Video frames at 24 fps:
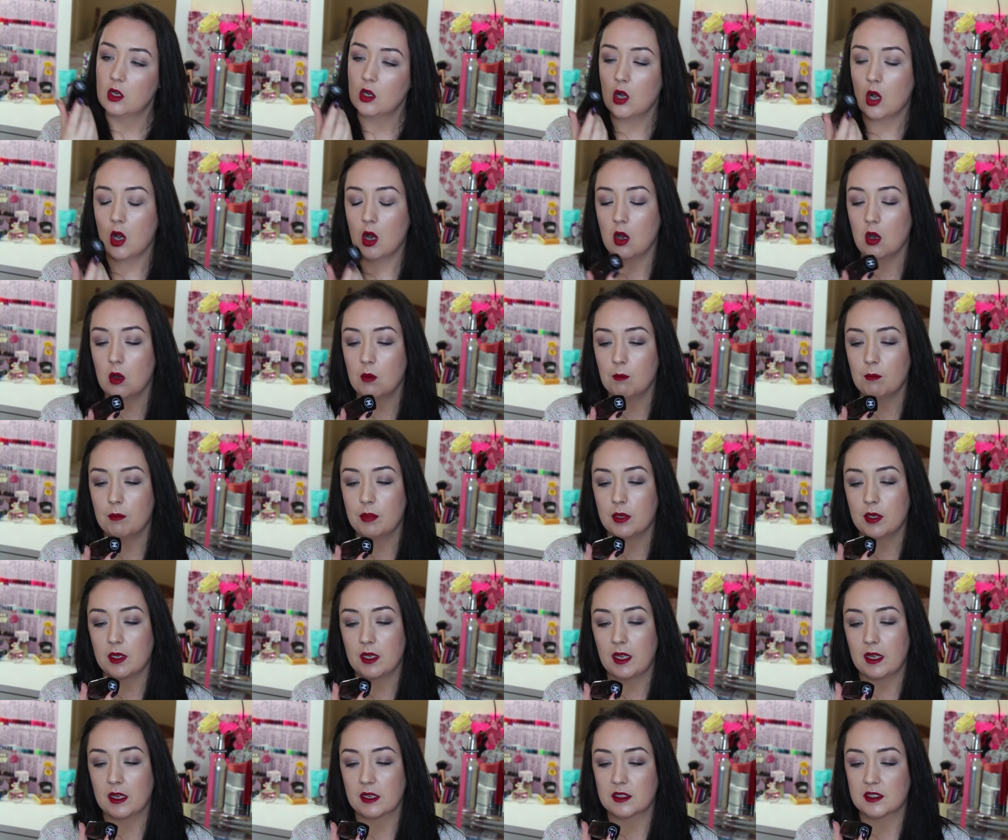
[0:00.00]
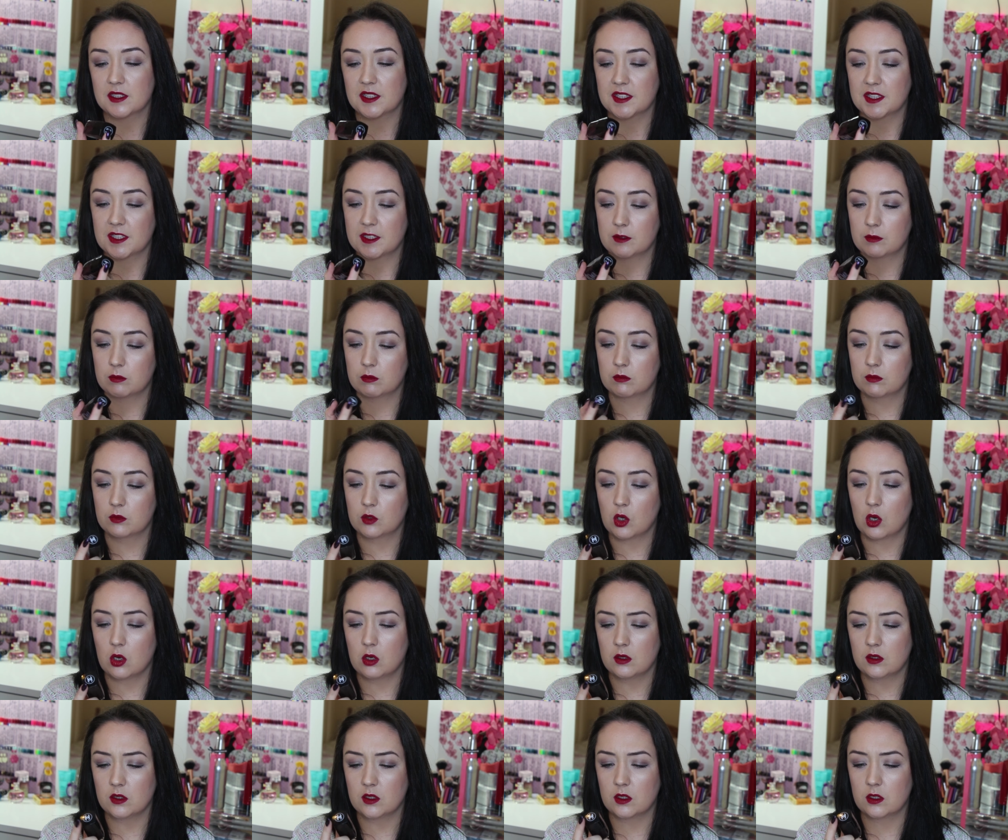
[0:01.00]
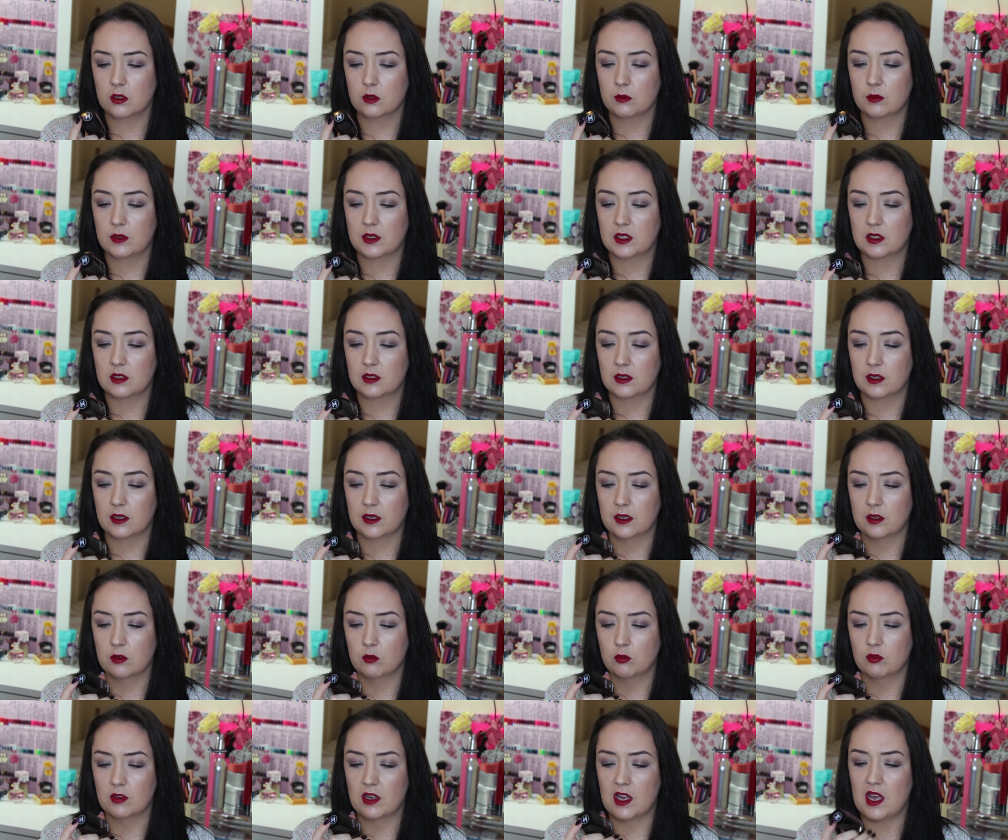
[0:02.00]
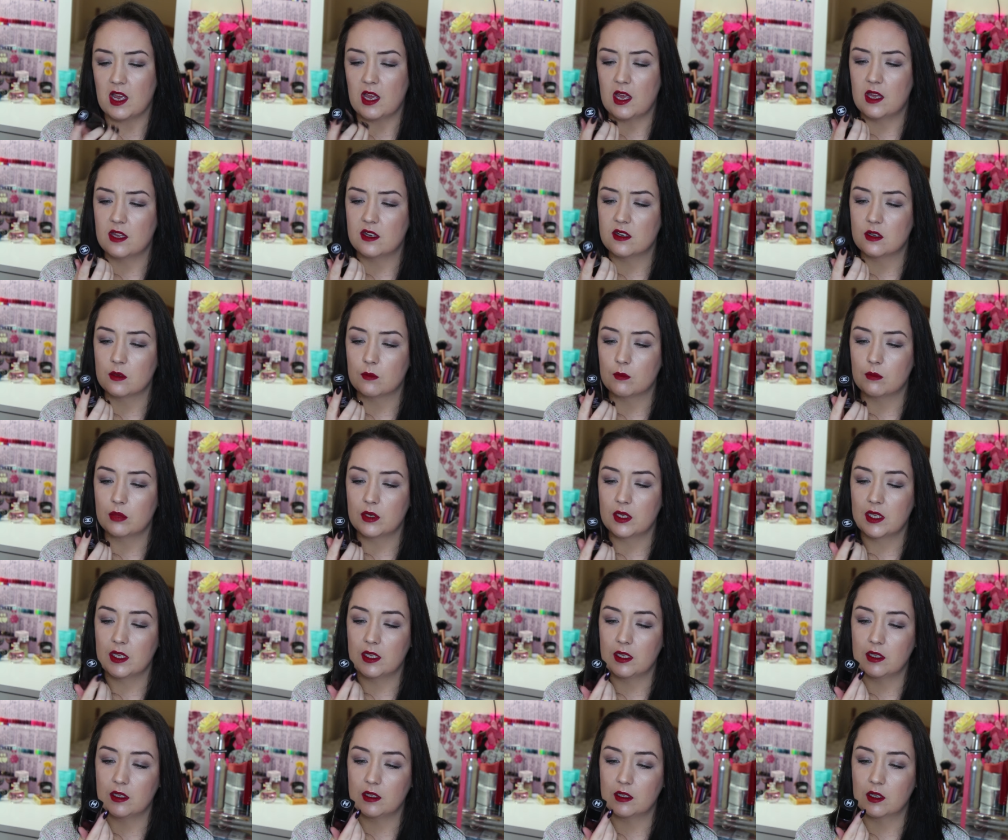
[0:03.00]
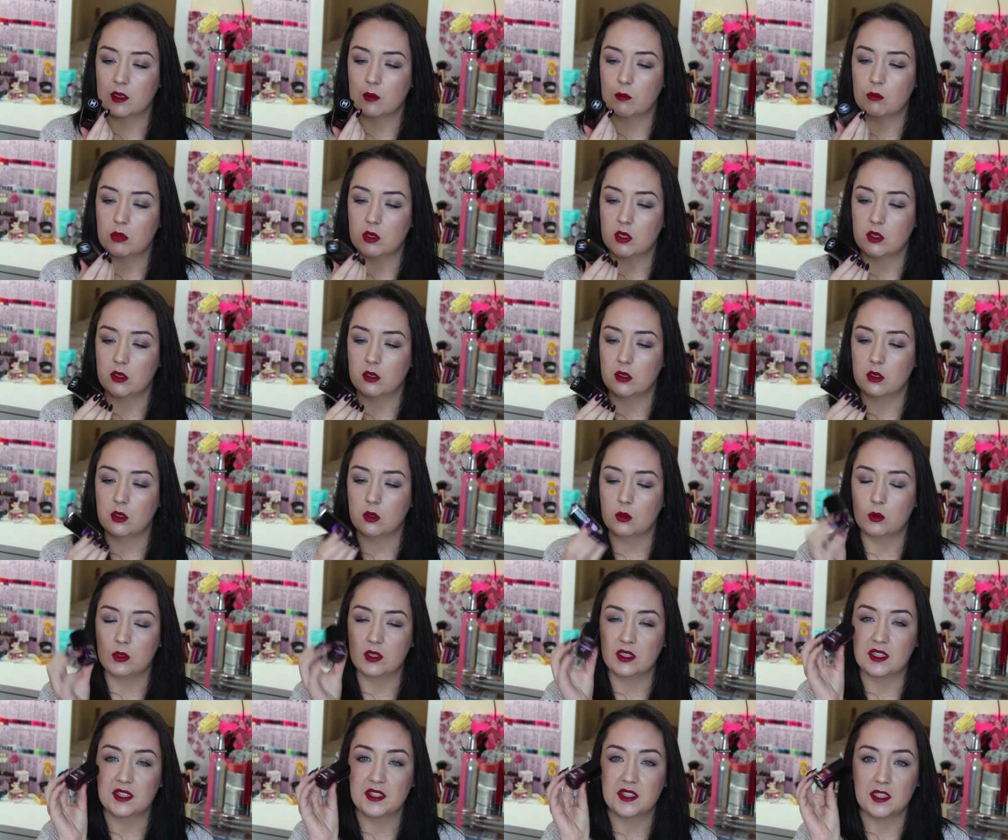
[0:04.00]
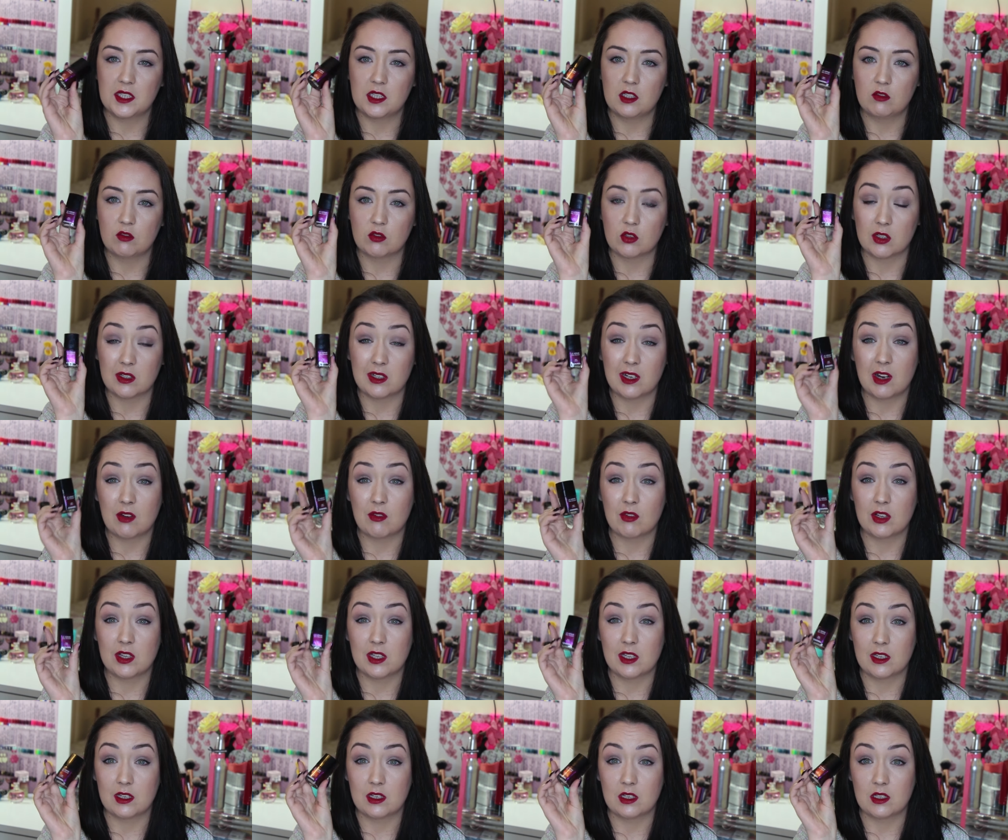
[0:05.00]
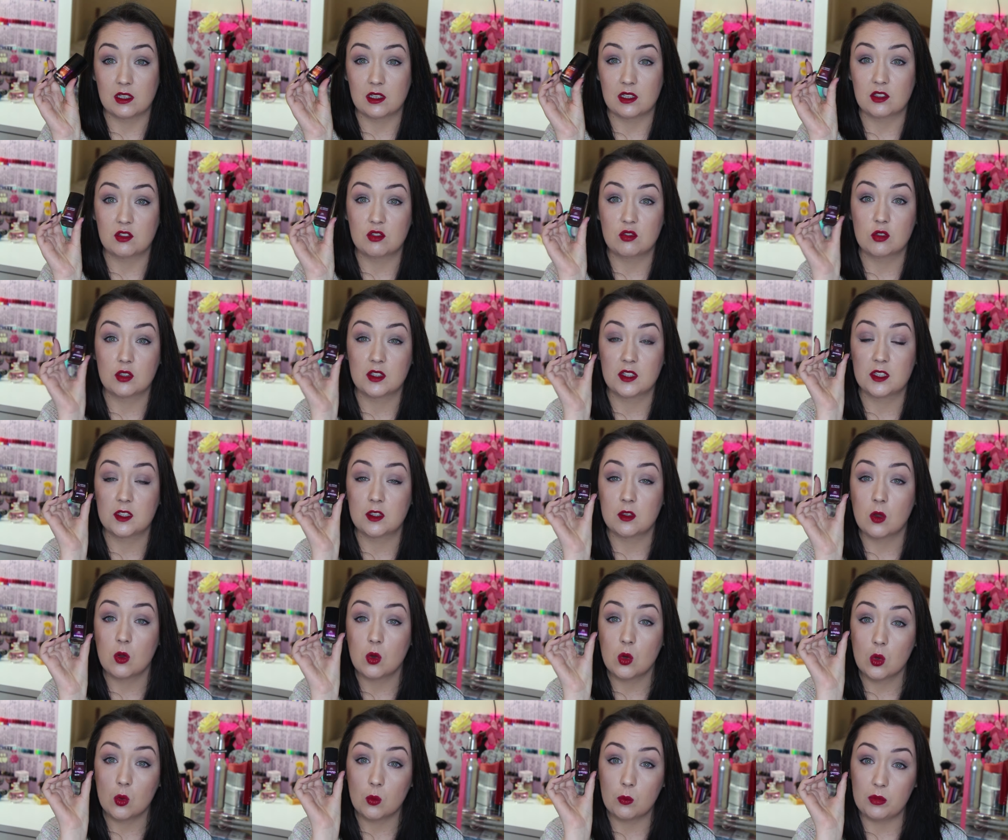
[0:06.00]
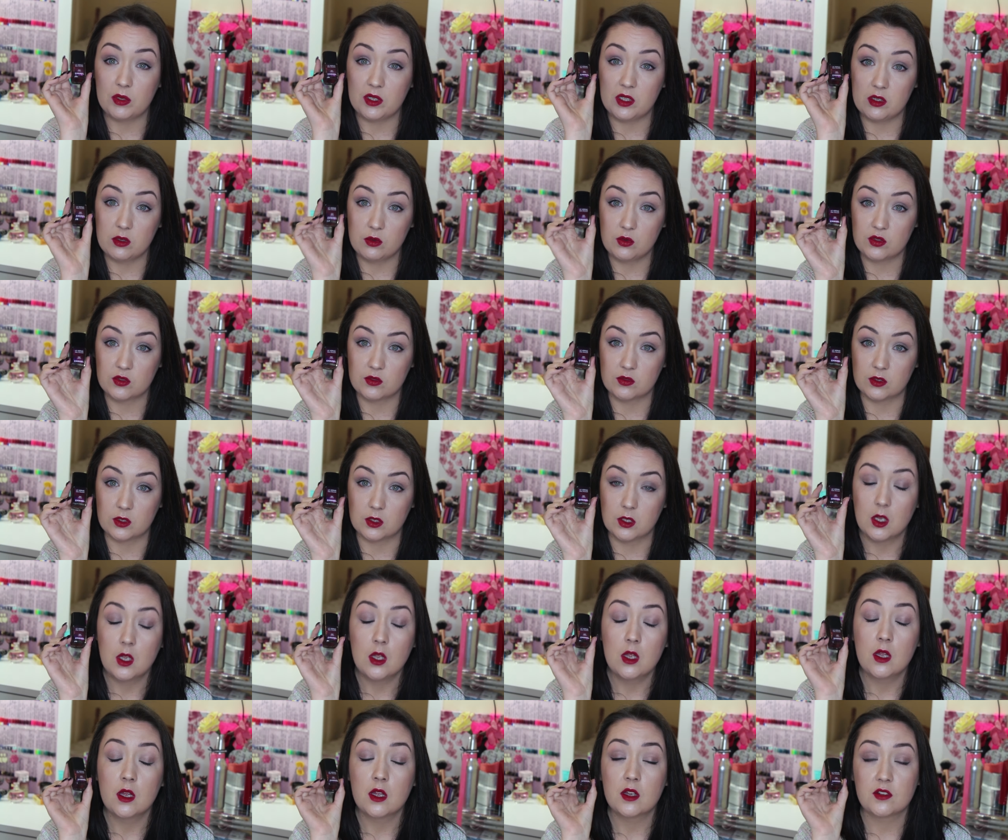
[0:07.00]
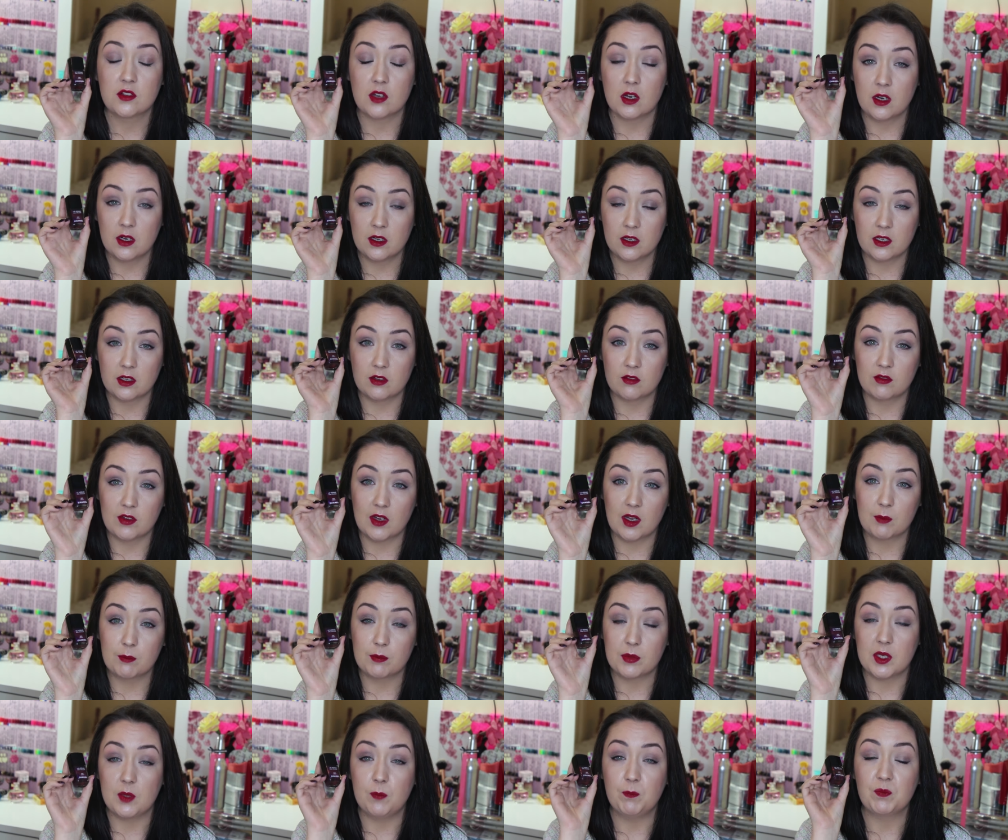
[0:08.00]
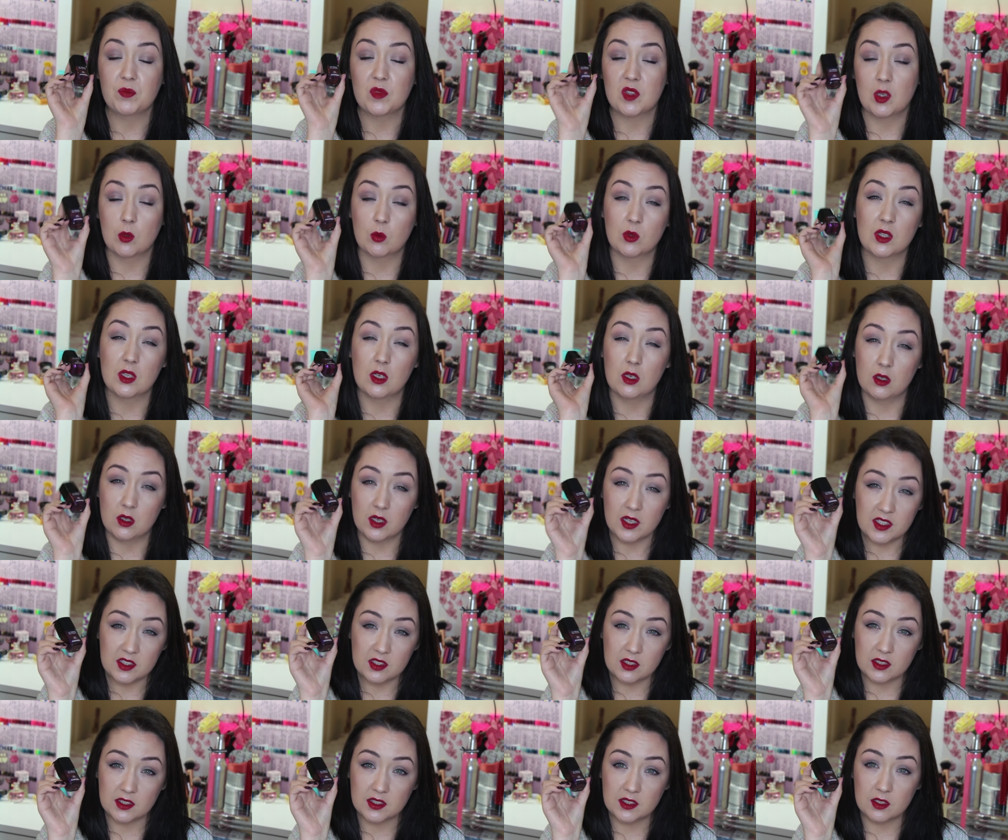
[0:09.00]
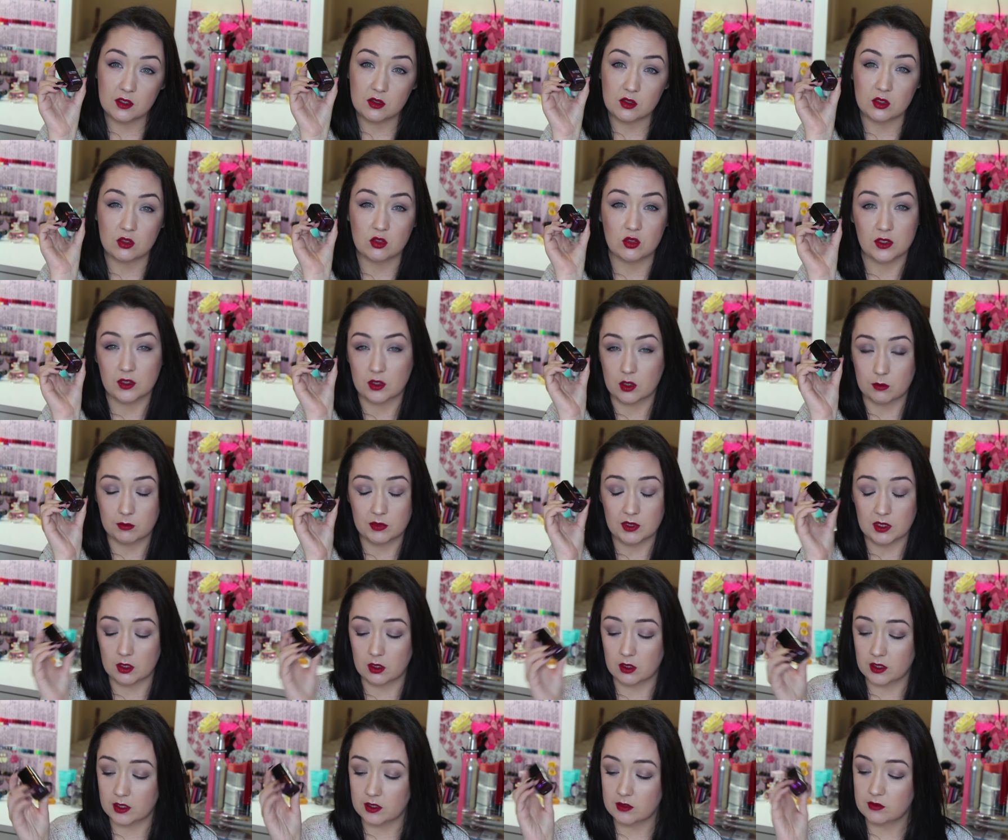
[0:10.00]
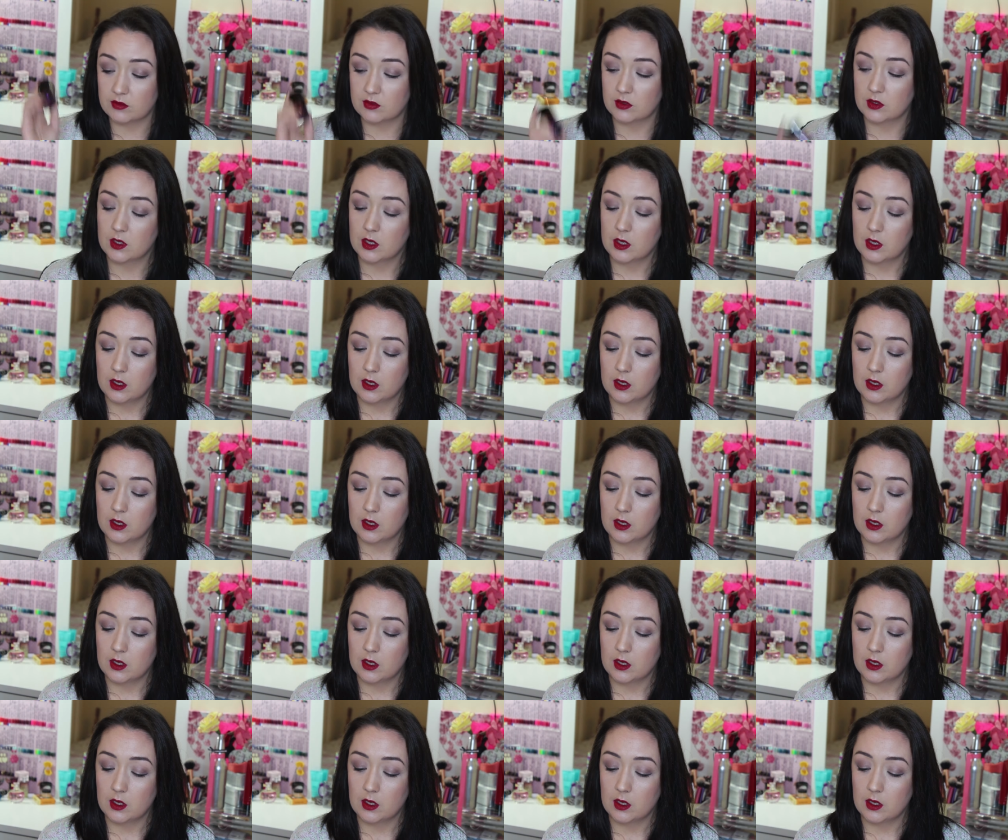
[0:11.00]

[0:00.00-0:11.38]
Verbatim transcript: complex colour with like red and pink and blue and silver and everything, and it's just so beautiful, dark and vampy, yet when the light hits it, it just comes alive.